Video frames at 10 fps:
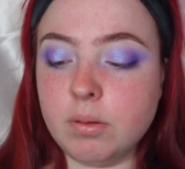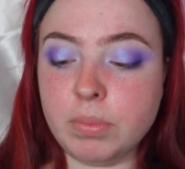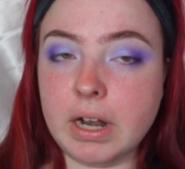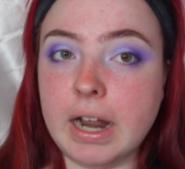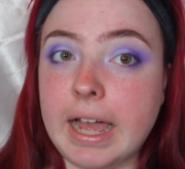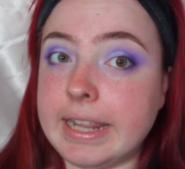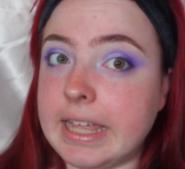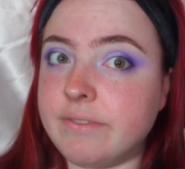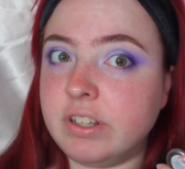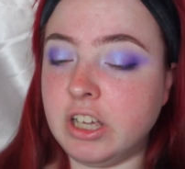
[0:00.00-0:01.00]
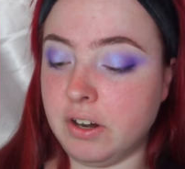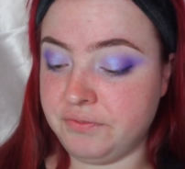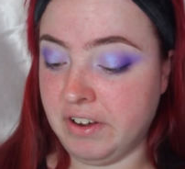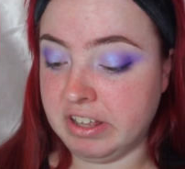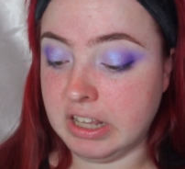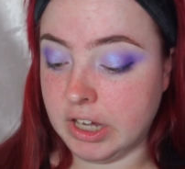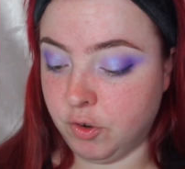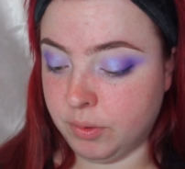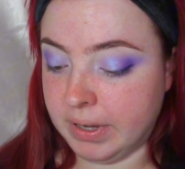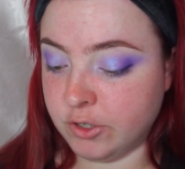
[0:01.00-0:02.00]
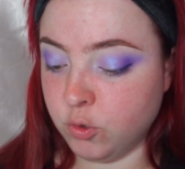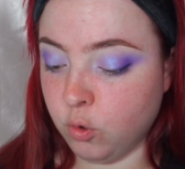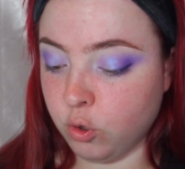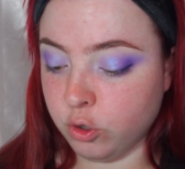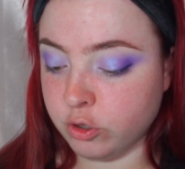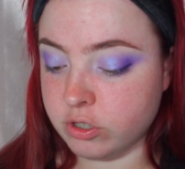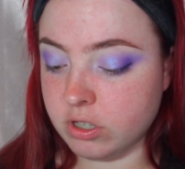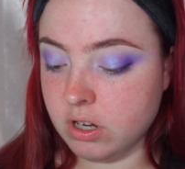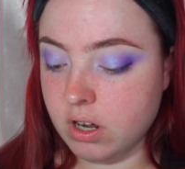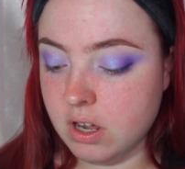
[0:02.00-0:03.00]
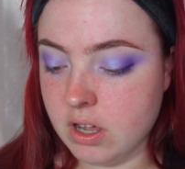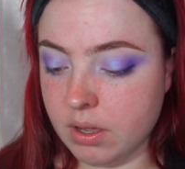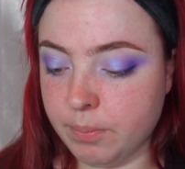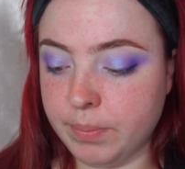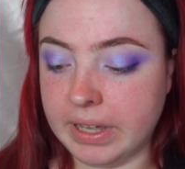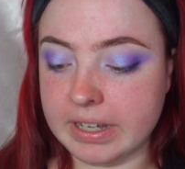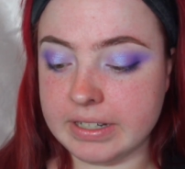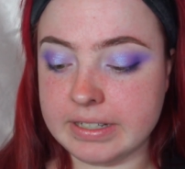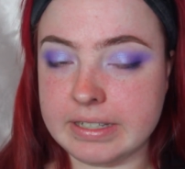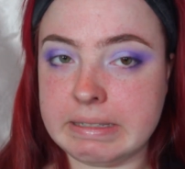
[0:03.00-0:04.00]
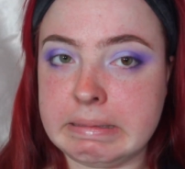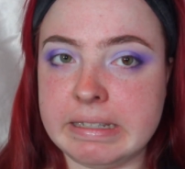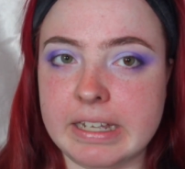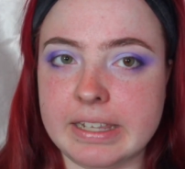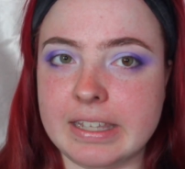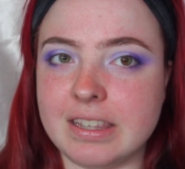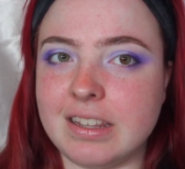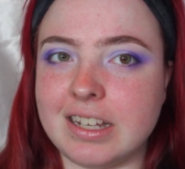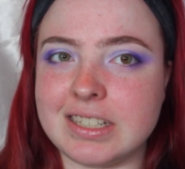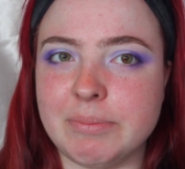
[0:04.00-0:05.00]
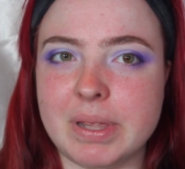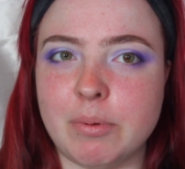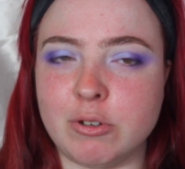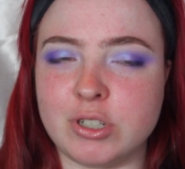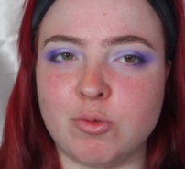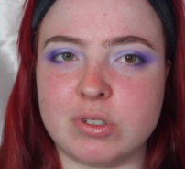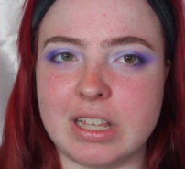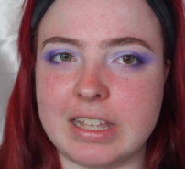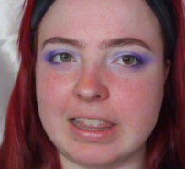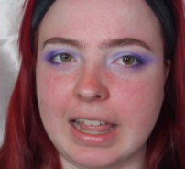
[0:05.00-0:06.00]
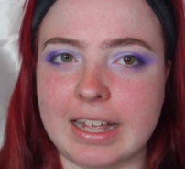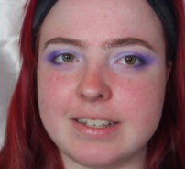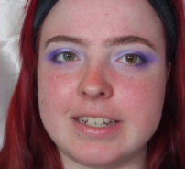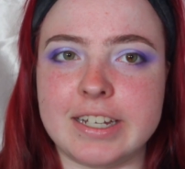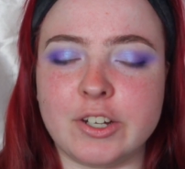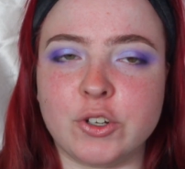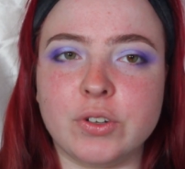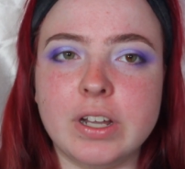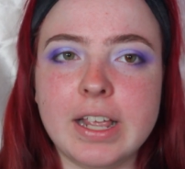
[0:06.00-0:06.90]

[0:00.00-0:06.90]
But I thankfully got very lucky with my 2 orders because I think the last time they posted was like last year,